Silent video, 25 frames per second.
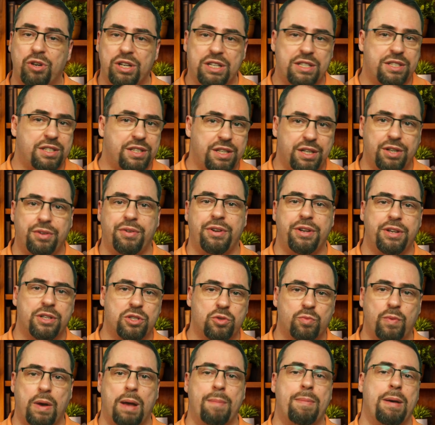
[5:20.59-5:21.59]
serious
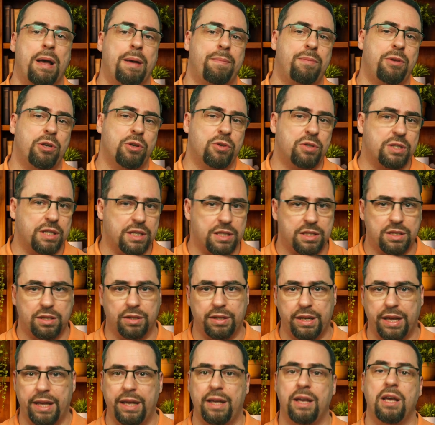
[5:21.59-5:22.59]
web app uses
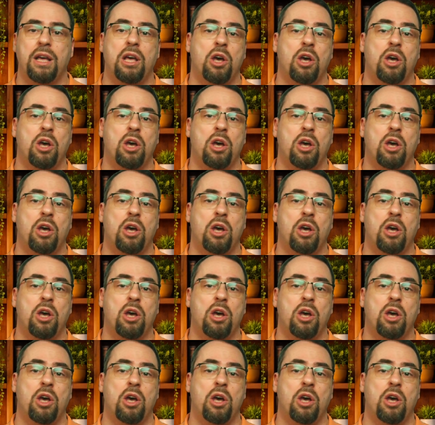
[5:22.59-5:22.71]
today.